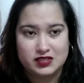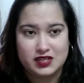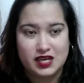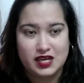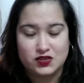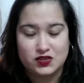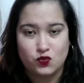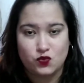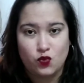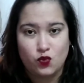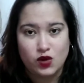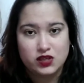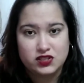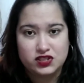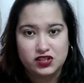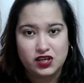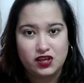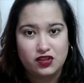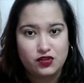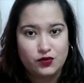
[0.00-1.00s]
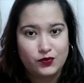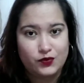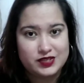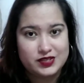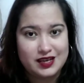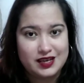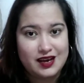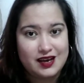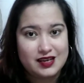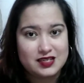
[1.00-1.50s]
is watching through his
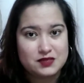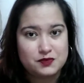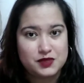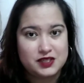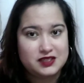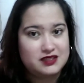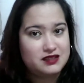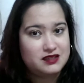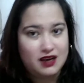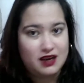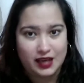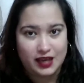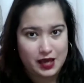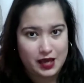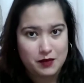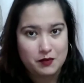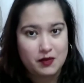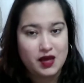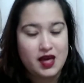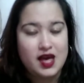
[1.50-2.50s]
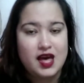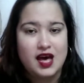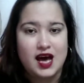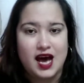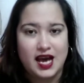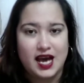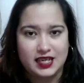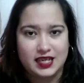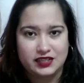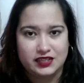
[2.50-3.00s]
eyes, but it's not him.
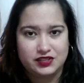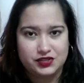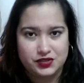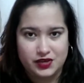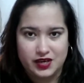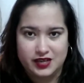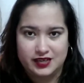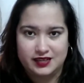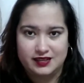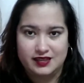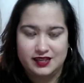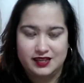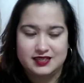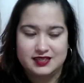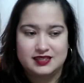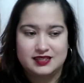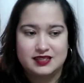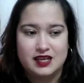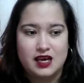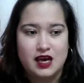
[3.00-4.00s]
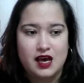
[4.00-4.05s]
I need to edit this.